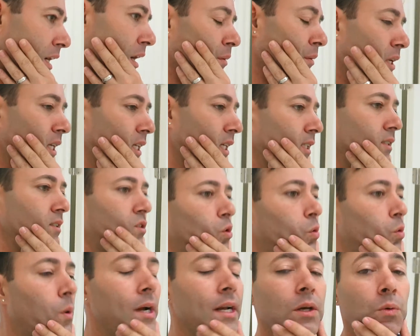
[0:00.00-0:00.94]
I mean,
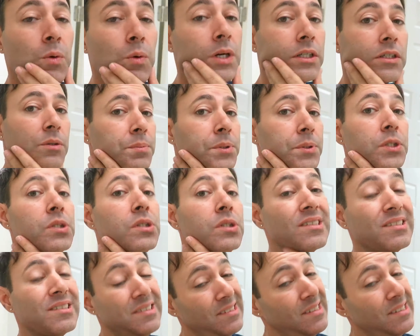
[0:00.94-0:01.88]
21
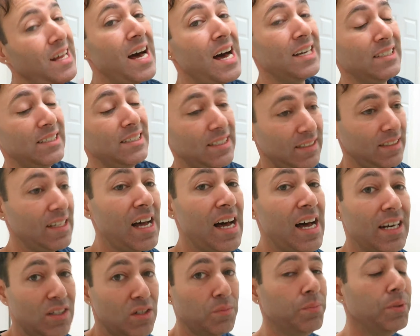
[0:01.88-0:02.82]
computers is a lot
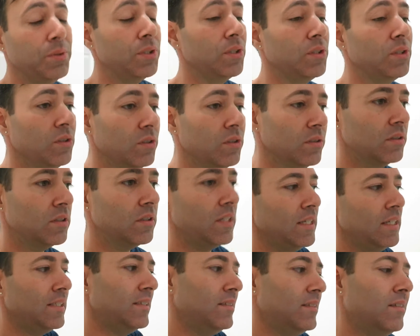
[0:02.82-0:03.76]
of computers.
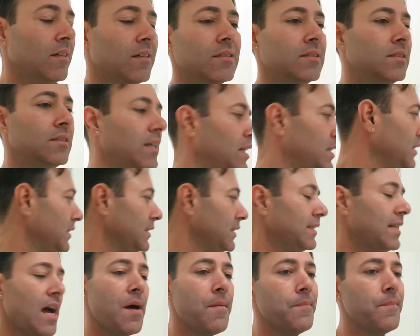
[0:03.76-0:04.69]
It does not
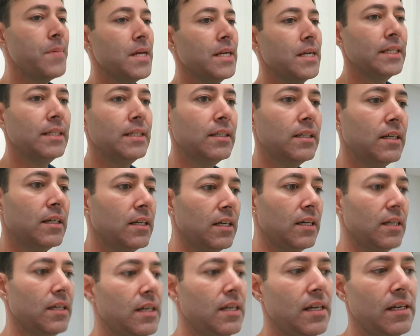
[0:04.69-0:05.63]
need that many
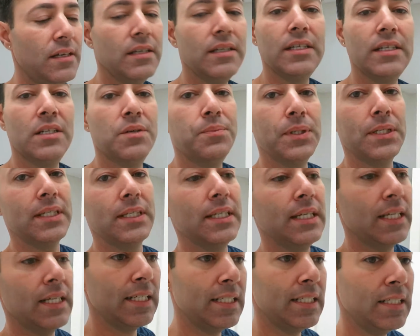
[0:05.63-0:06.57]
in the
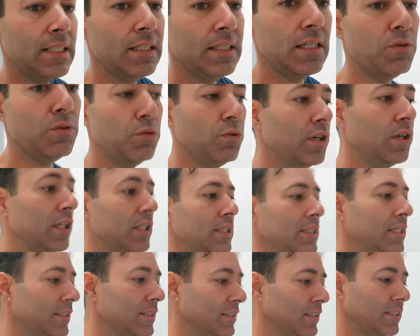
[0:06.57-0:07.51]
beginning. It
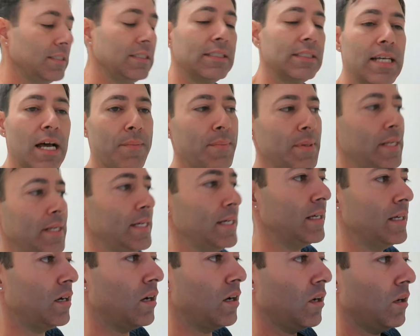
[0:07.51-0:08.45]
really doesn't need that many
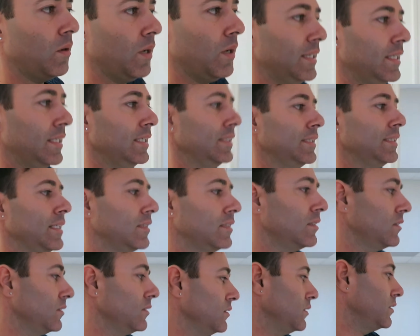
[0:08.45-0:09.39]
at all. I think
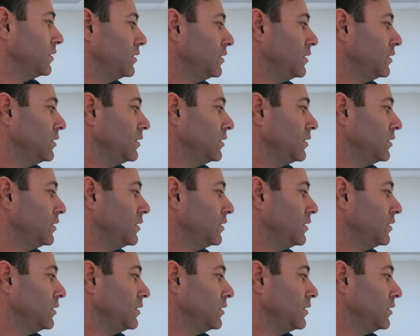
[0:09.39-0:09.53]
that's